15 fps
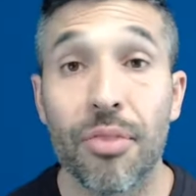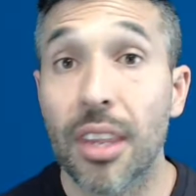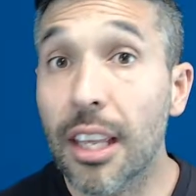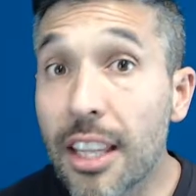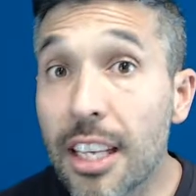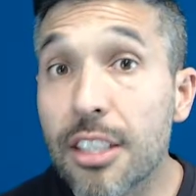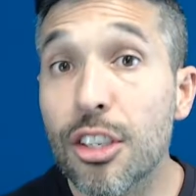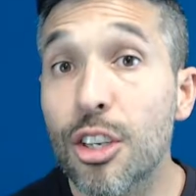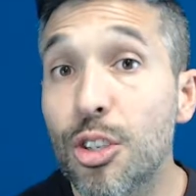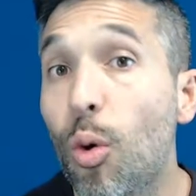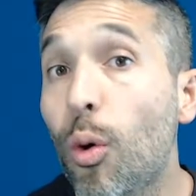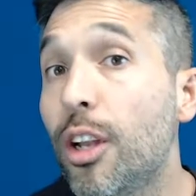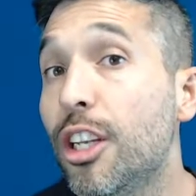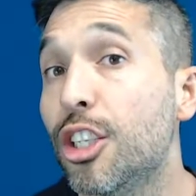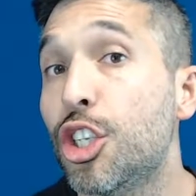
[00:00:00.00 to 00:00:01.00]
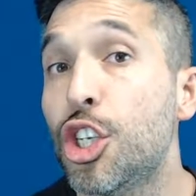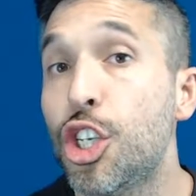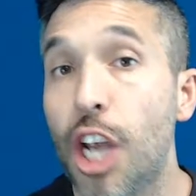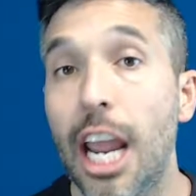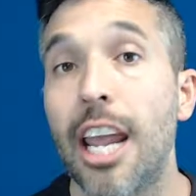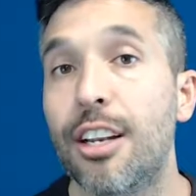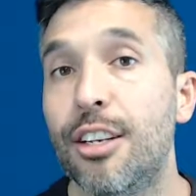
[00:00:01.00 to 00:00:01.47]
This is going to
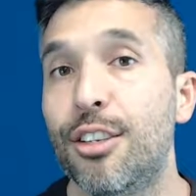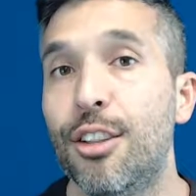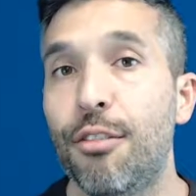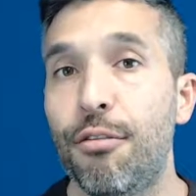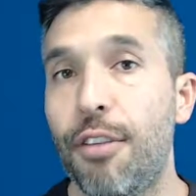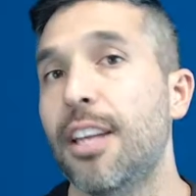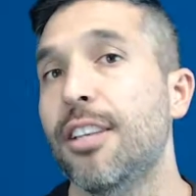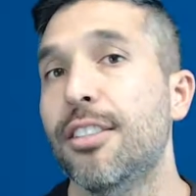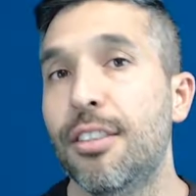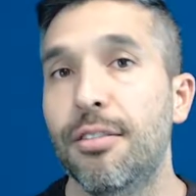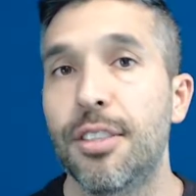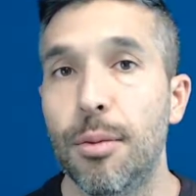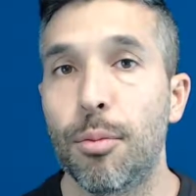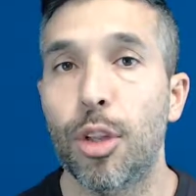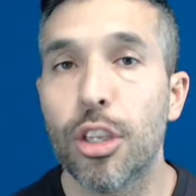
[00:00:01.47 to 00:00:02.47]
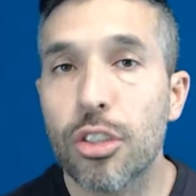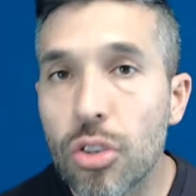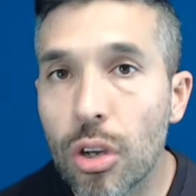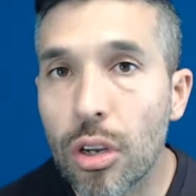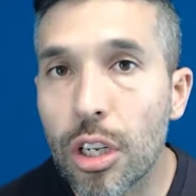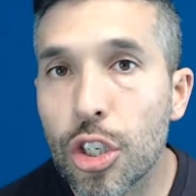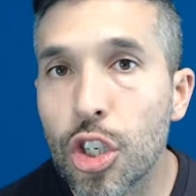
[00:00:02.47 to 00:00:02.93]
change the face of Ximo. This is
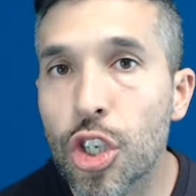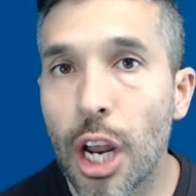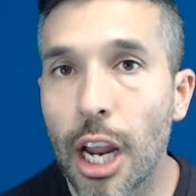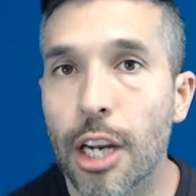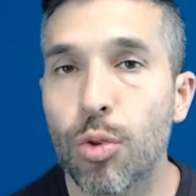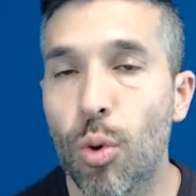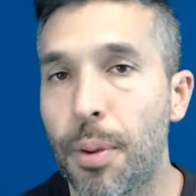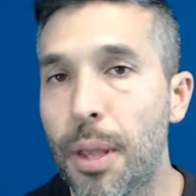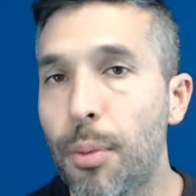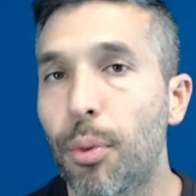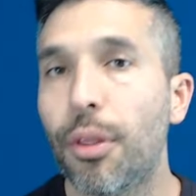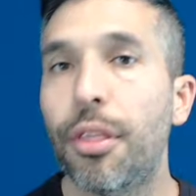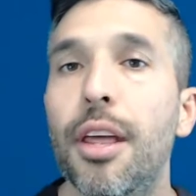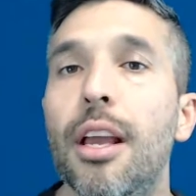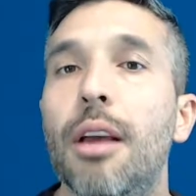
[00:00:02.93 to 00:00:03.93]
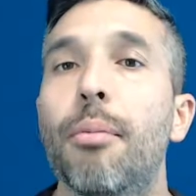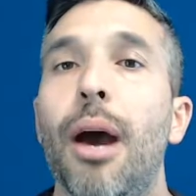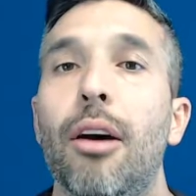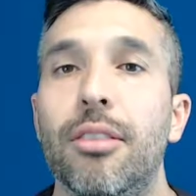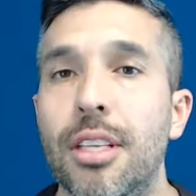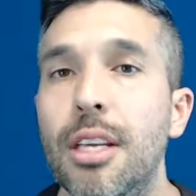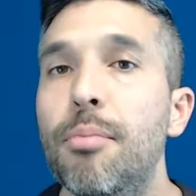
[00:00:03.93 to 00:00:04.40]
going to change what people think
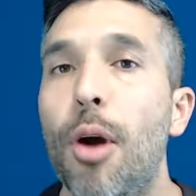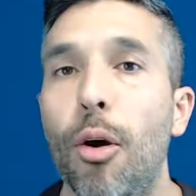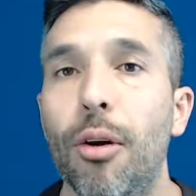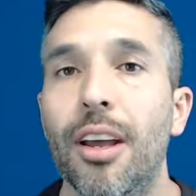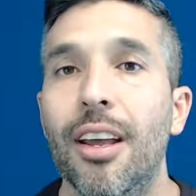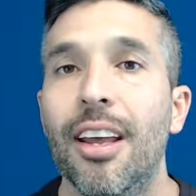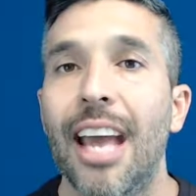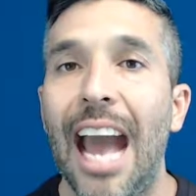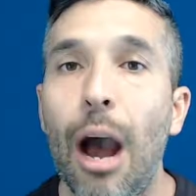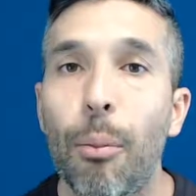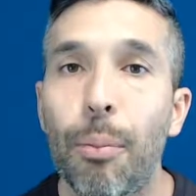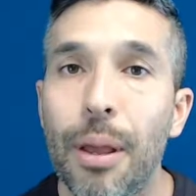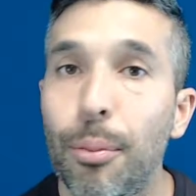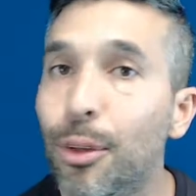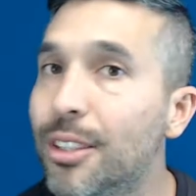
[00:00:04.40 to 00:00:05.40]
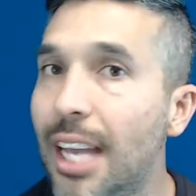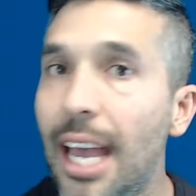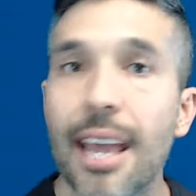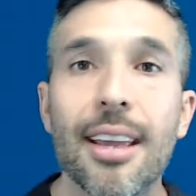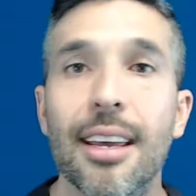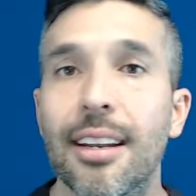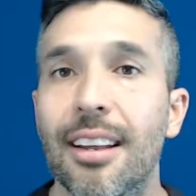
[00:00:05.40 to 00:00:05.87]
about Ximo, how people
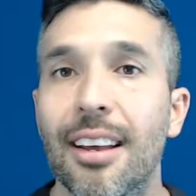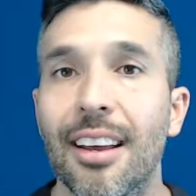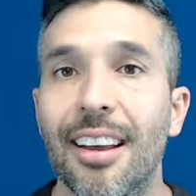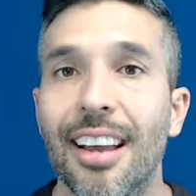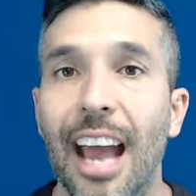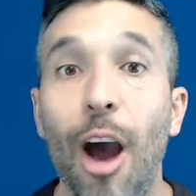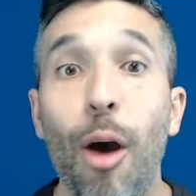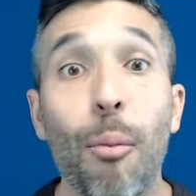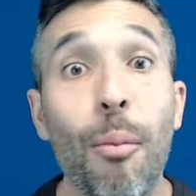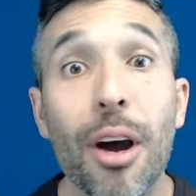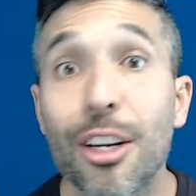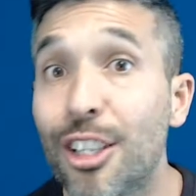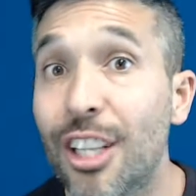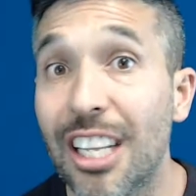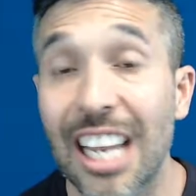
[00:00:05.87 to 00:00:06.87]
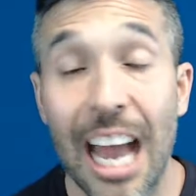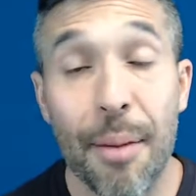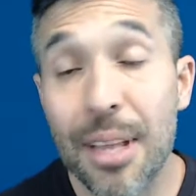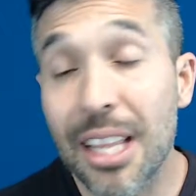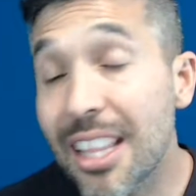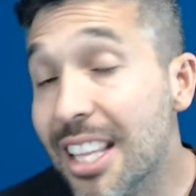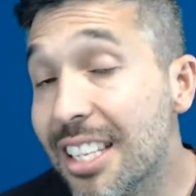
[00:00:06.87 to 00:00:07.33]
take it, how much they,
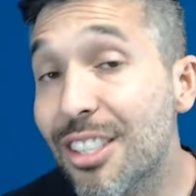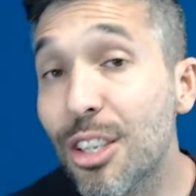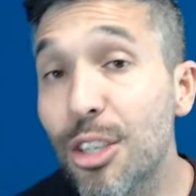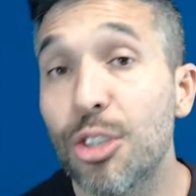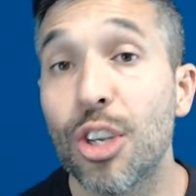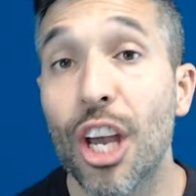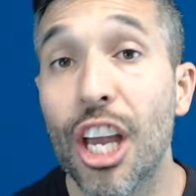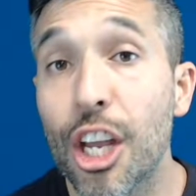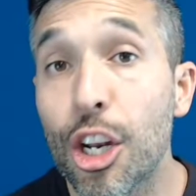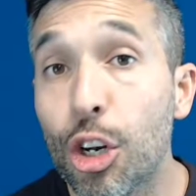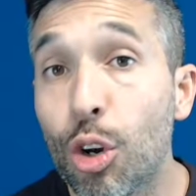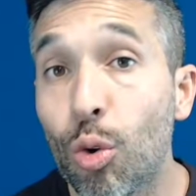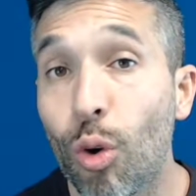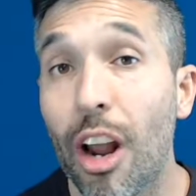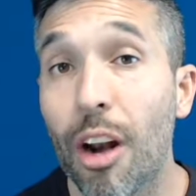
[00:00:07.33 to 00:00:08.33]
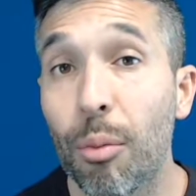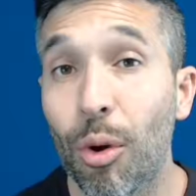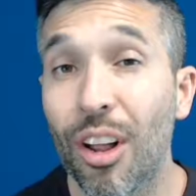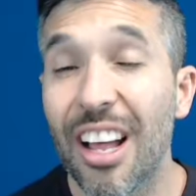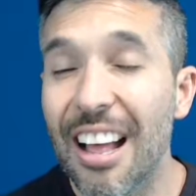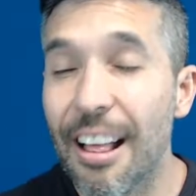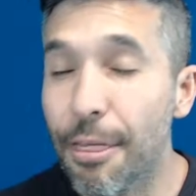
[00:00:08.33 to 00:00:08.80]
this is incredible.
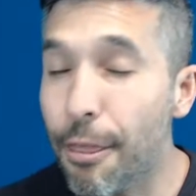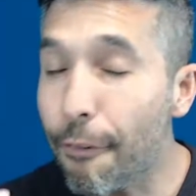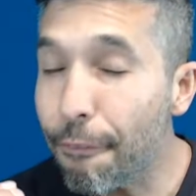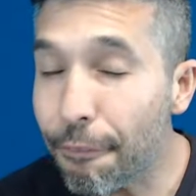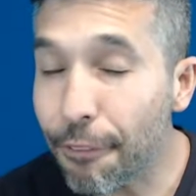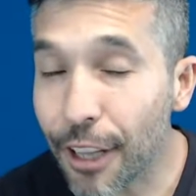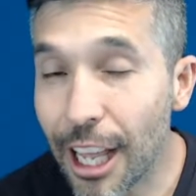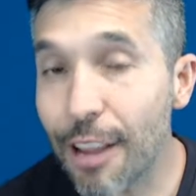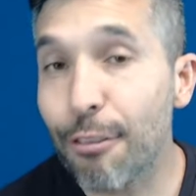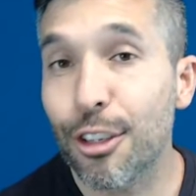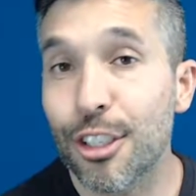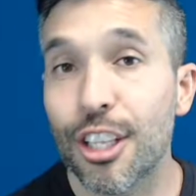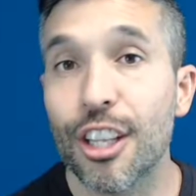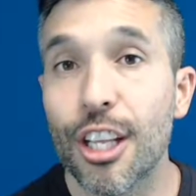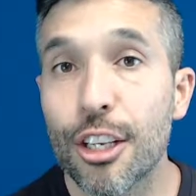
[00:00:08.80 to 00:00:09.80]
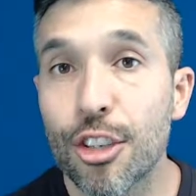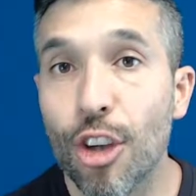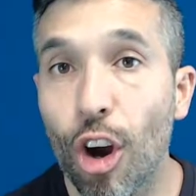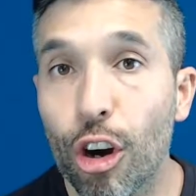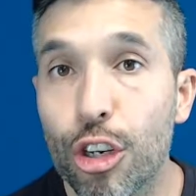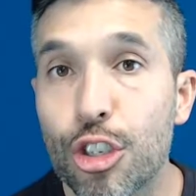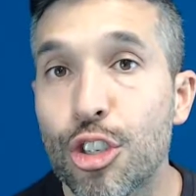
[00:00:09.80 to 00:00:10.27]
The flavors in this
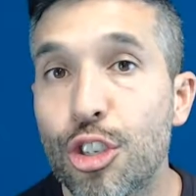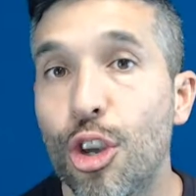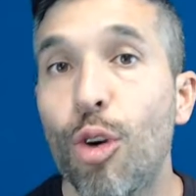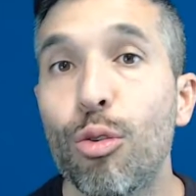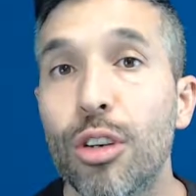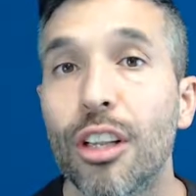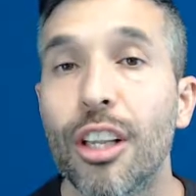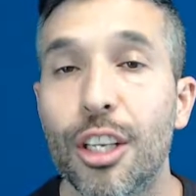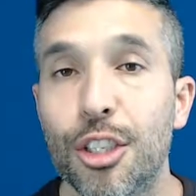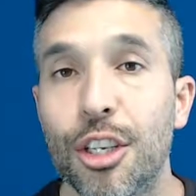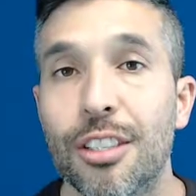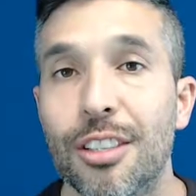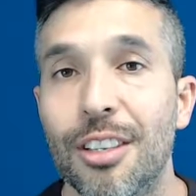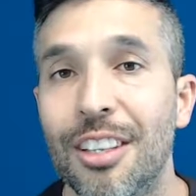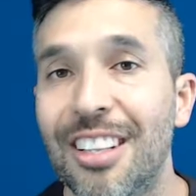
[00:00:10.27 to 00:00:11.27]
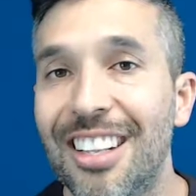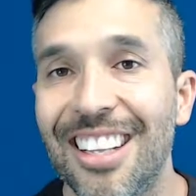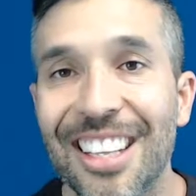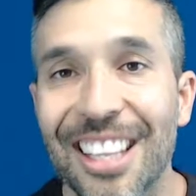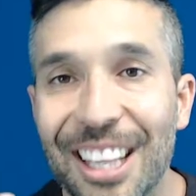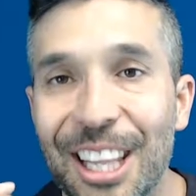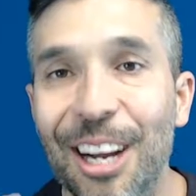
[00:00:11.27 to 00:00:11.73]
are so delicious.
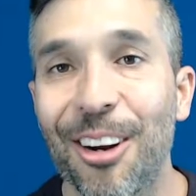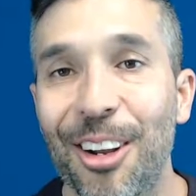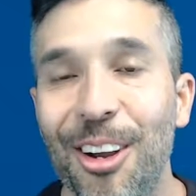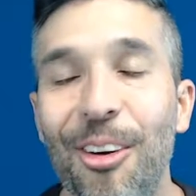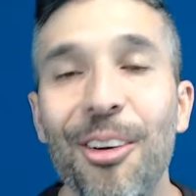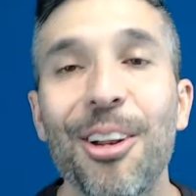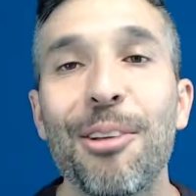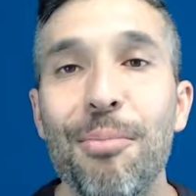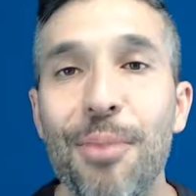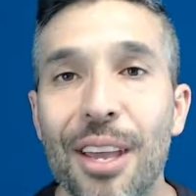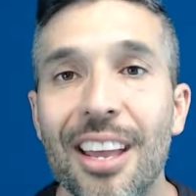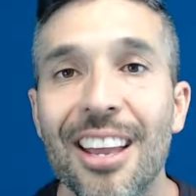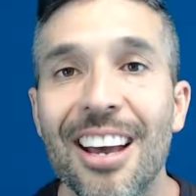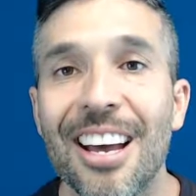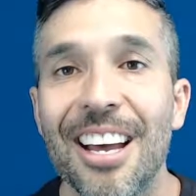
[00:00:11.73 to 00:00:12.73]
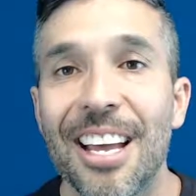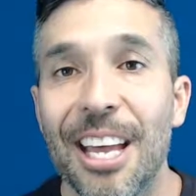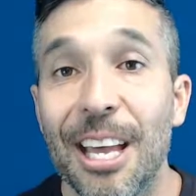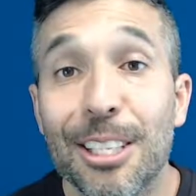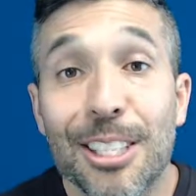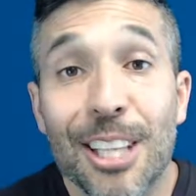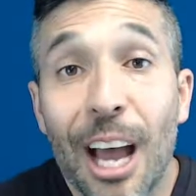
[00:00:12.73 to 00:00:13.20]
They're going to be,
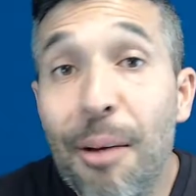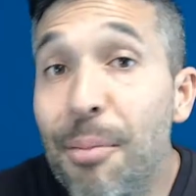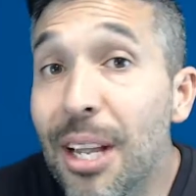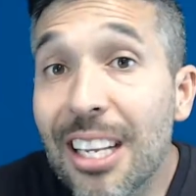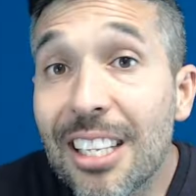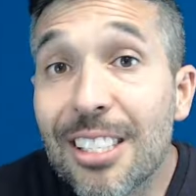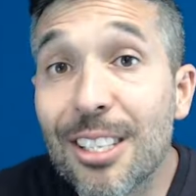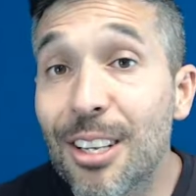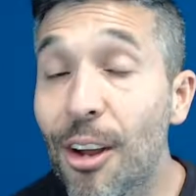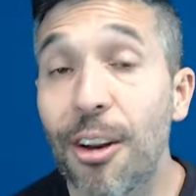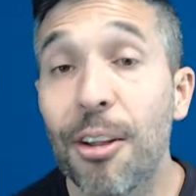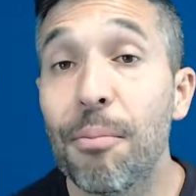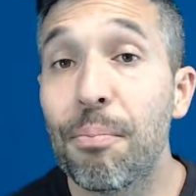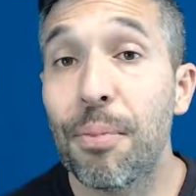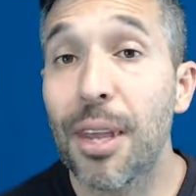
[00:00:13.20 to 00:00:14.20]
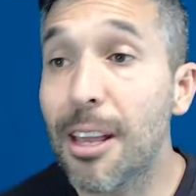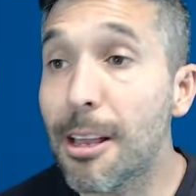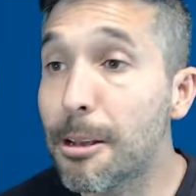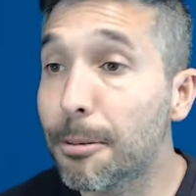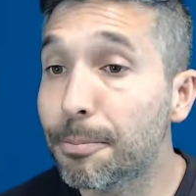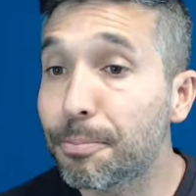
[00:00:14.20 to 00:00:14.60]
it's going to be